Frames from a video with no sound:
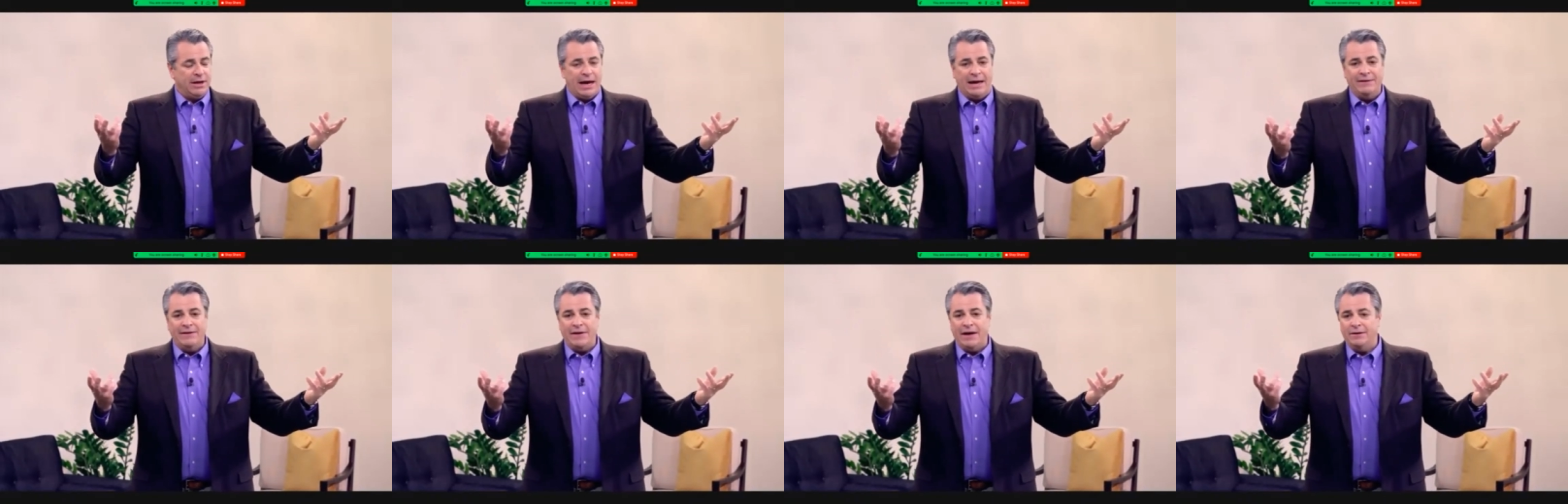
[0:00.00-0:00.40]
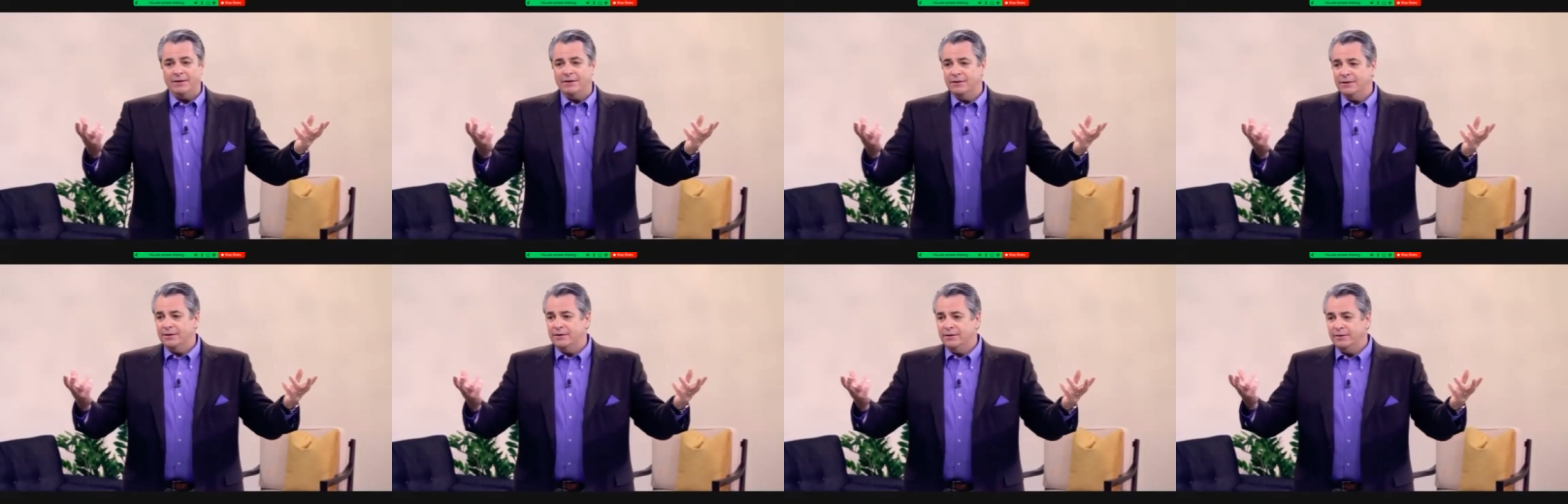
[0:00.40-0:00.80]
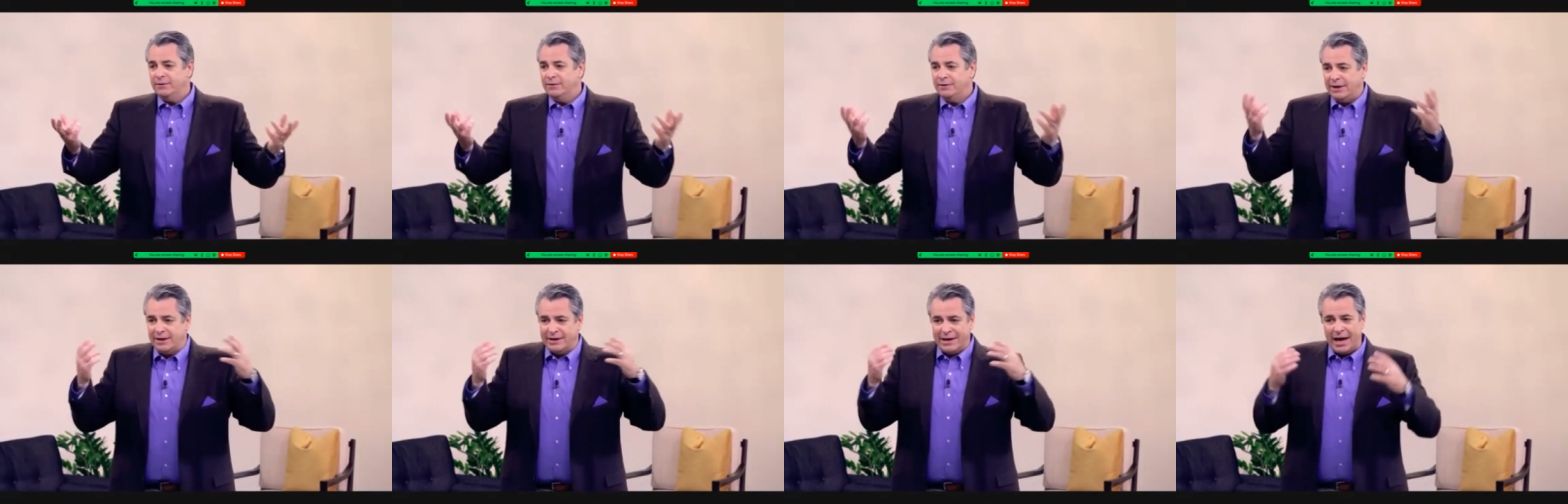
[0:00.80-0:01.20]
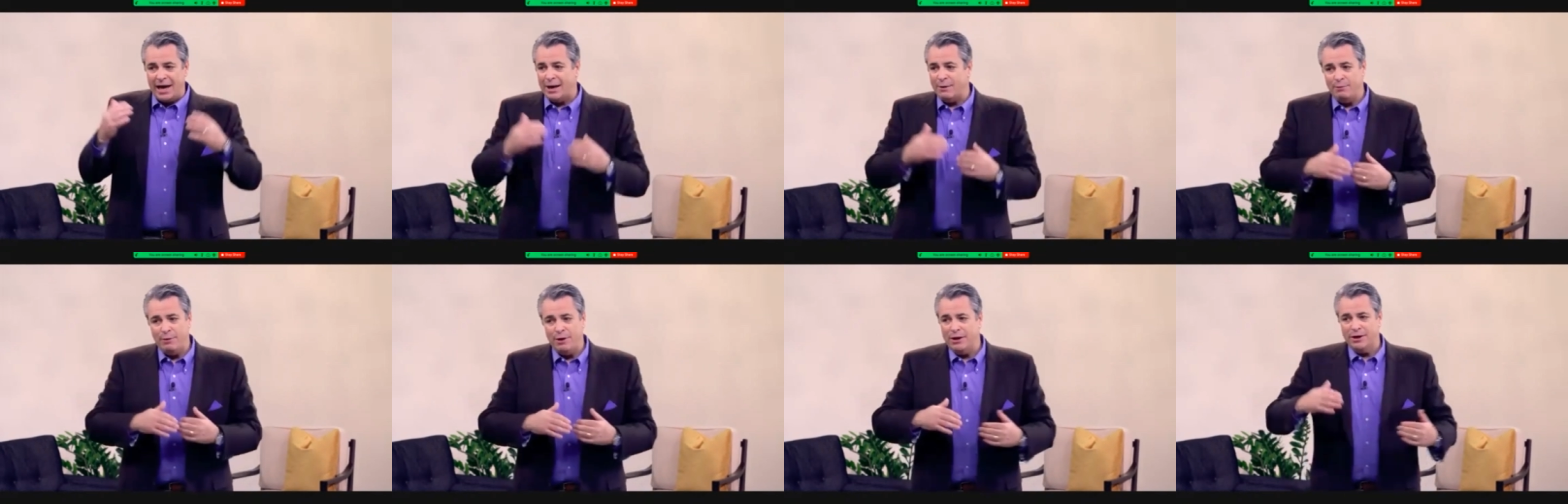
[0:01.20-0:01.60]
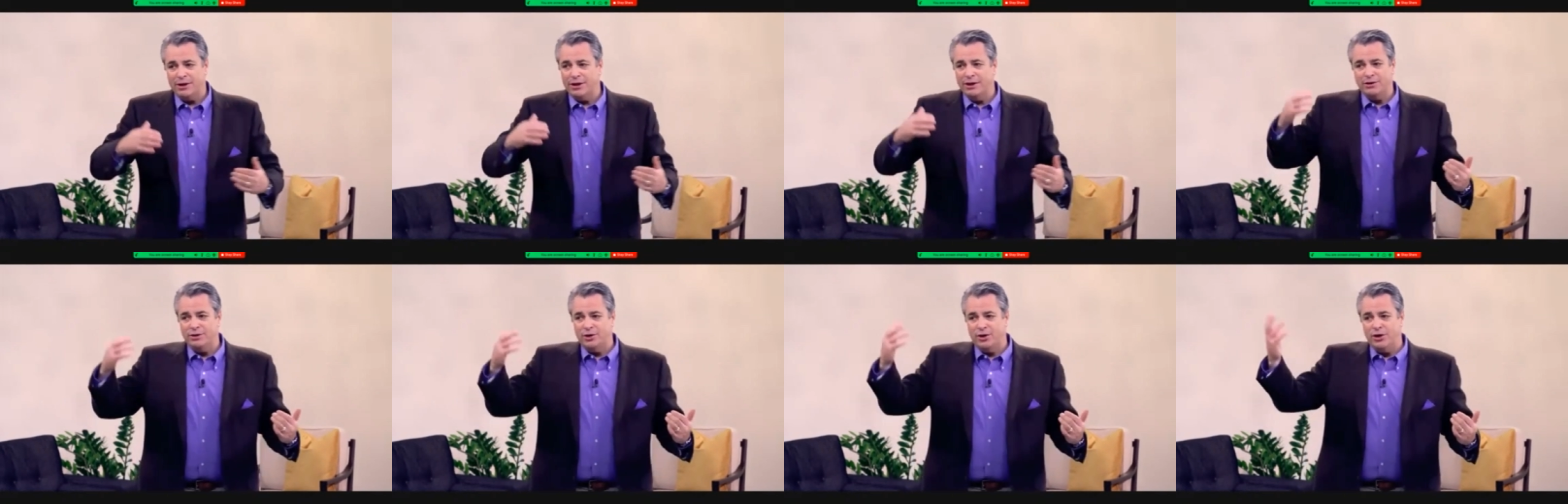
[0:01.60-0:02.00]
And that the caterpillar
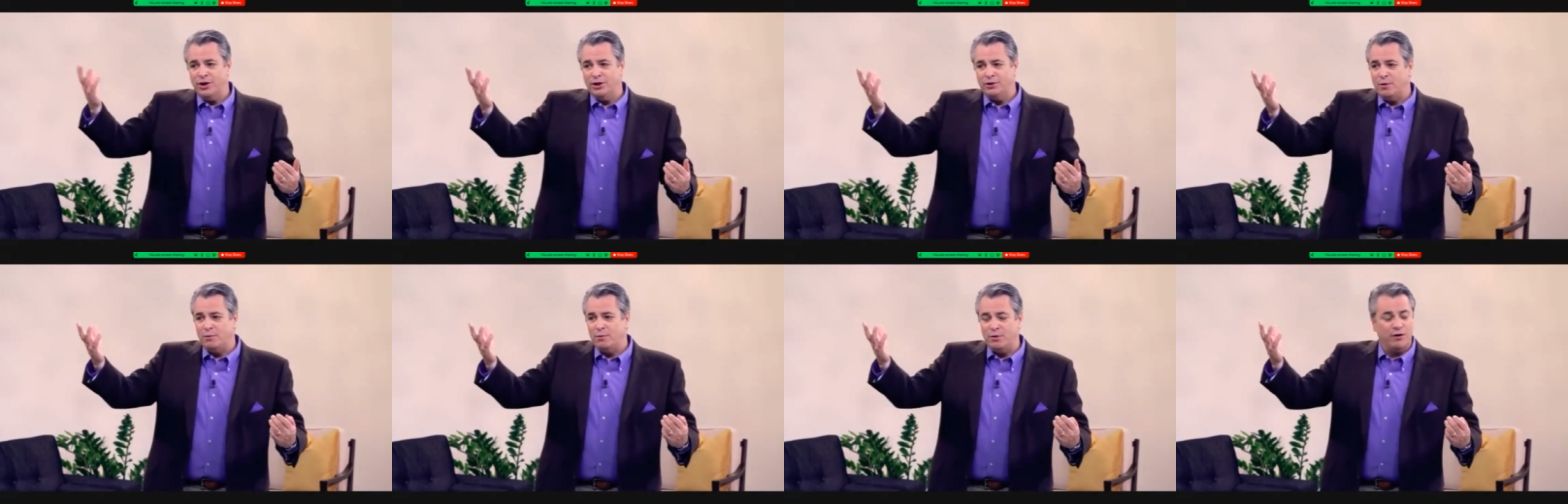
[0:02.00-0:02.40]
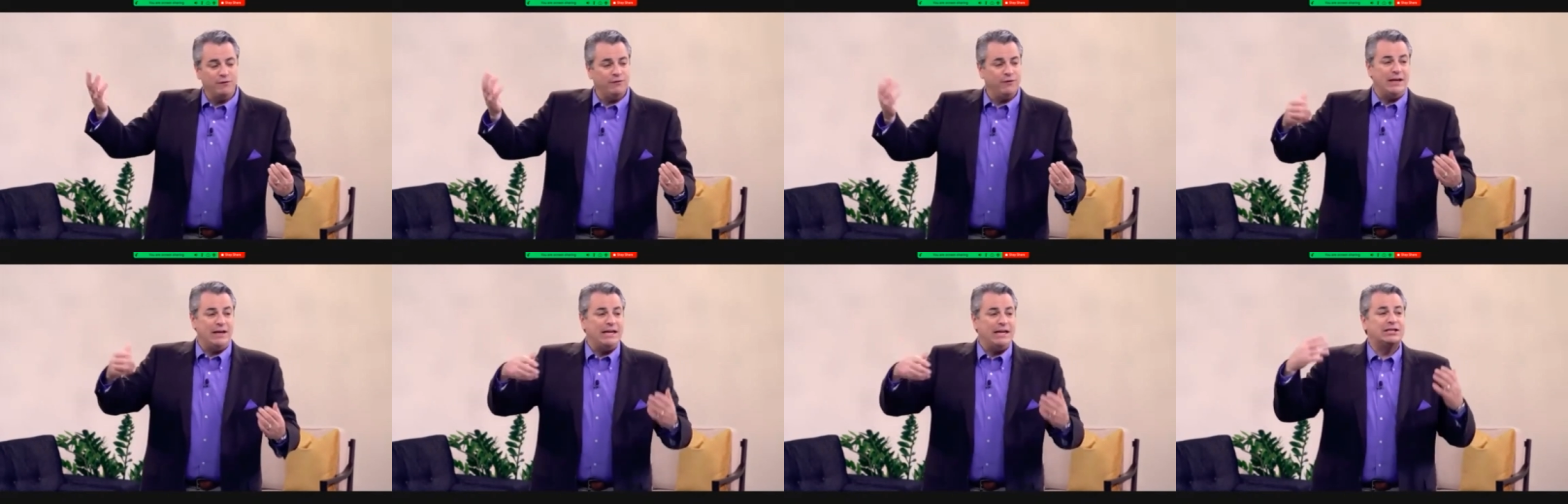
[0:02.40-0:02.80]
can turn into a butterfly.